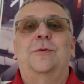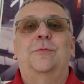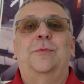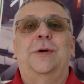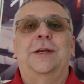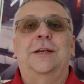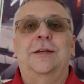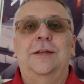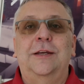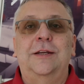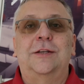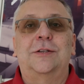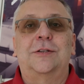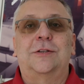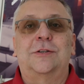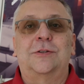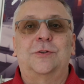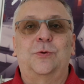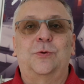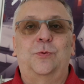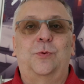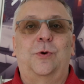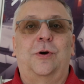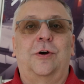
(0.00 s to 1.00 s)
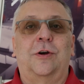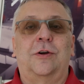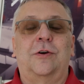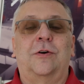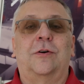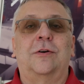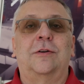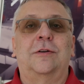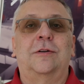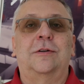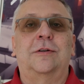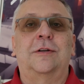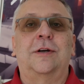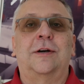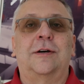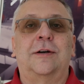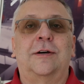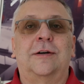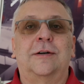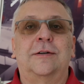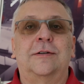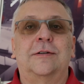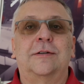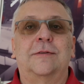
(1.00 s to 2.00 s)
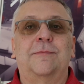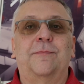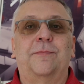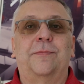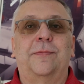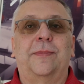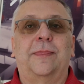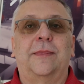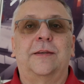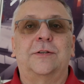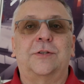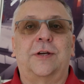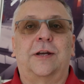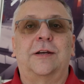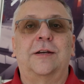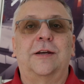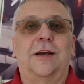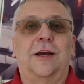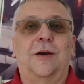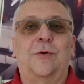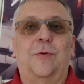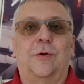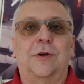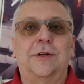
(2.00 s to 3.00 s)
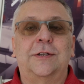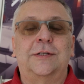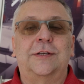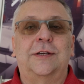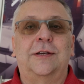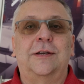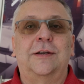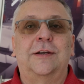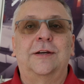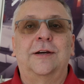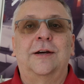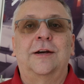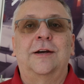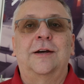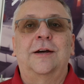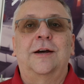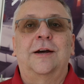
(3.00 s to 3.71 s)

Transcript: We need to work on gender equality.